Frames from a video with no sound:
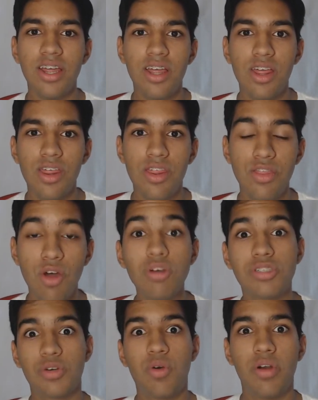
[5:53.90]
those
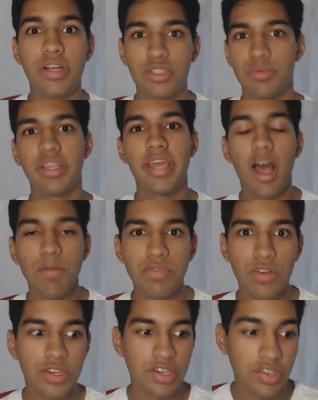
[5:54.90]
recordings are really helpful because I'll
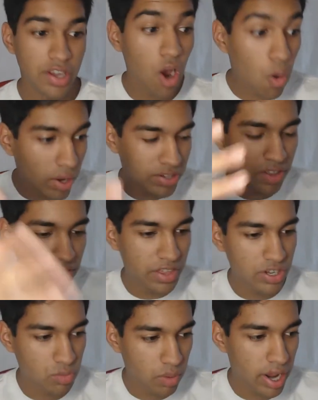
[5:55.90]
say, oh, I said this
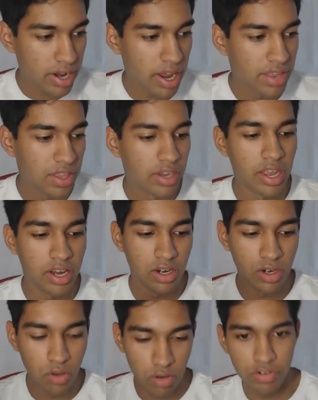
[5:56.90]
right, and then like
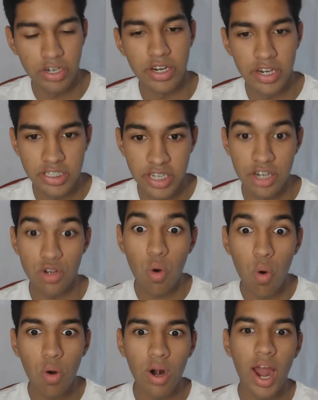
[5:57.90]
Griffin didn't extend it, or
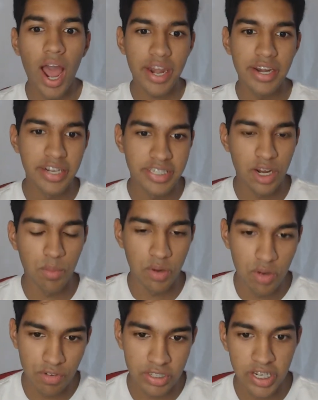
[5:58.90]
I didn't extend what Griffin
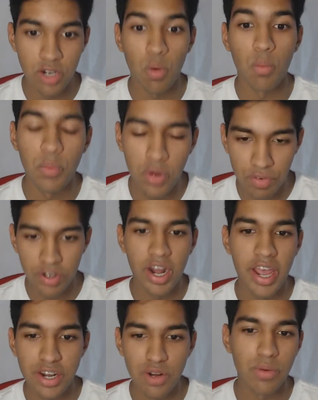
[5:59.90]
said, or Griffin and I had no
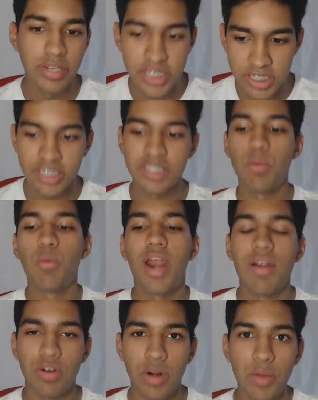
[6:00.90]
consistency, whatever,
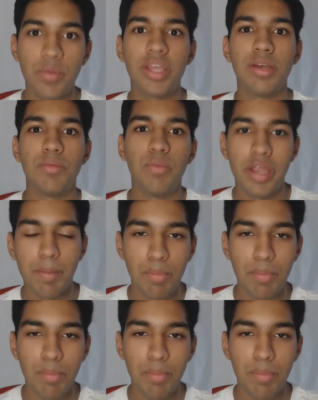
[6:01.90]
right? We can break